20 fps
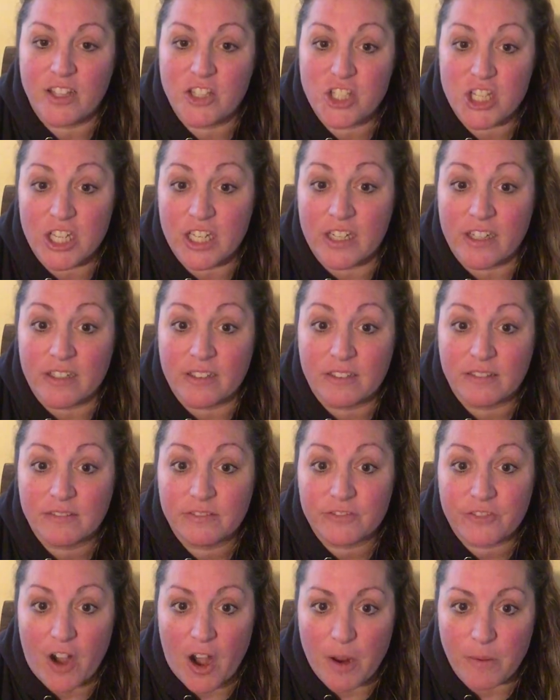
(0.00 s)
Gina
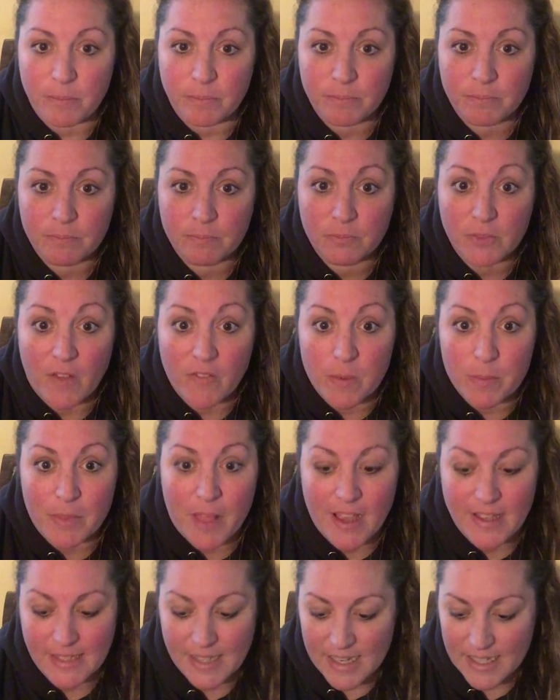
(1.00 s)
from Love and
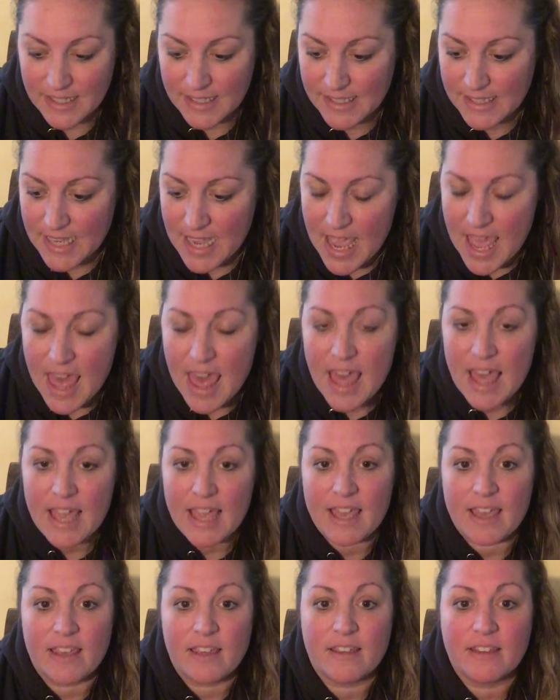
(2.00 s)
Blessings,
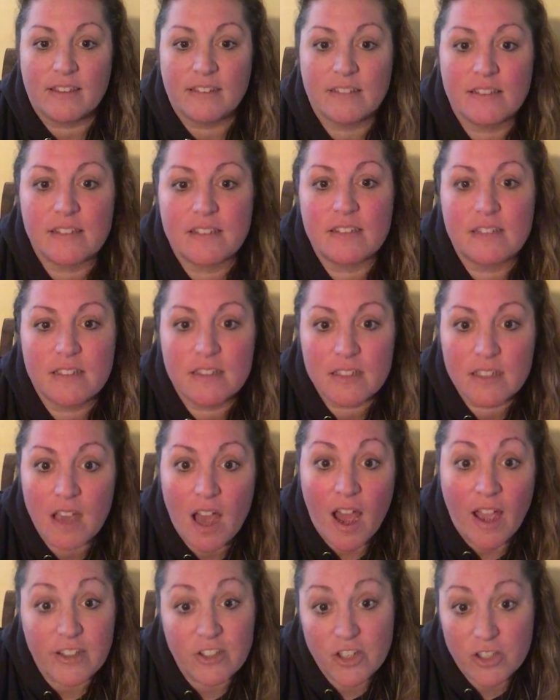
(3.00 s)
and
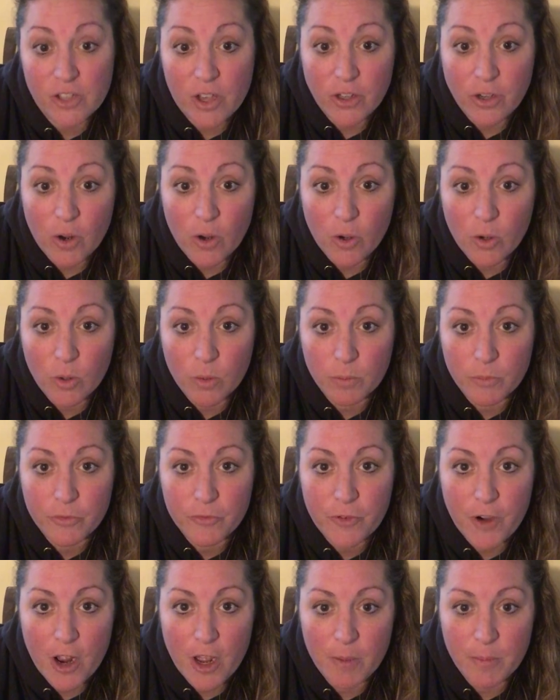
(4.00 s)
I just got home
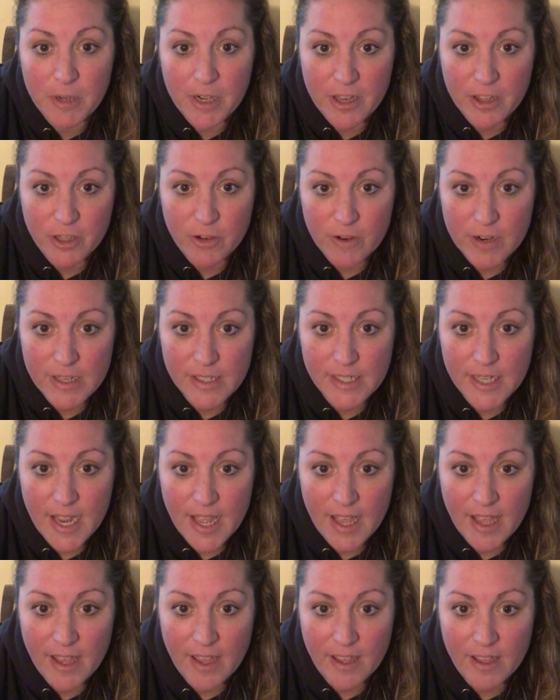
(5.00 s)
from another crazy
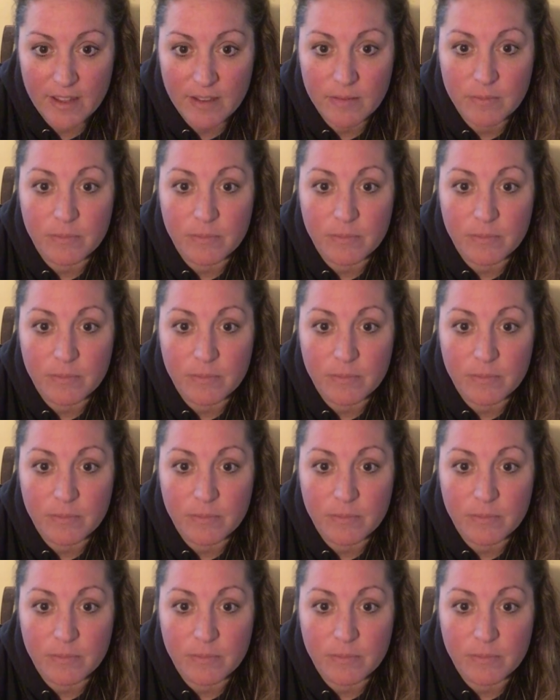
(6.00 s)
day.